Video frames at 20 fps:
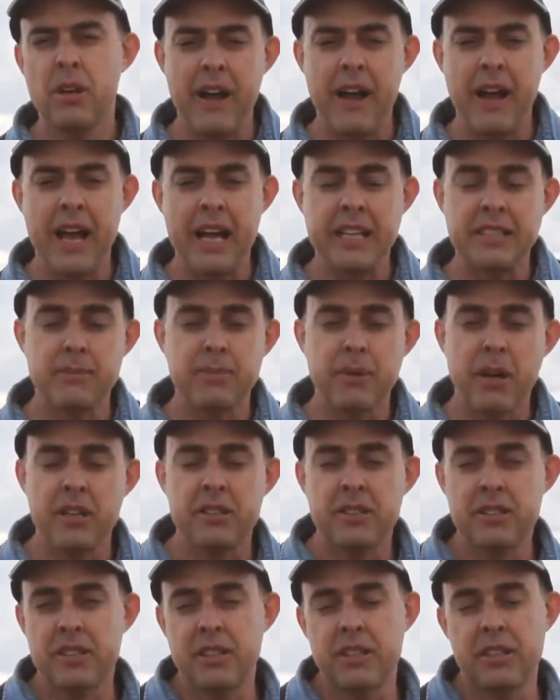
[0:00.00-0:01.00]
as
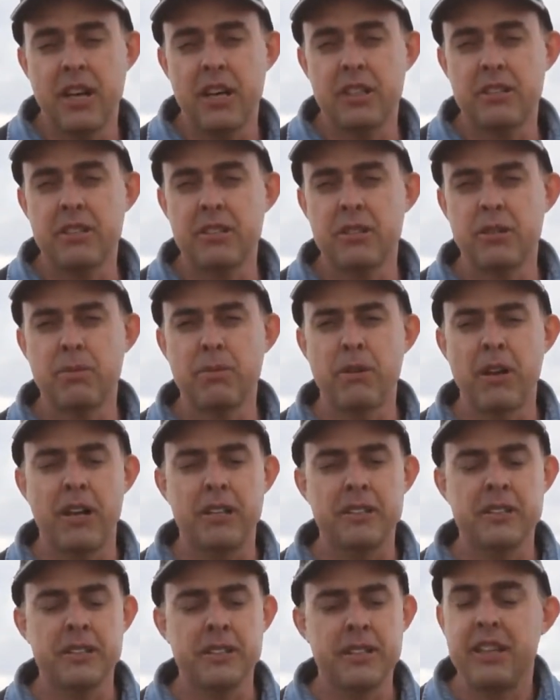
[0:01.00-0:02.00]
opposed to the no-till plots.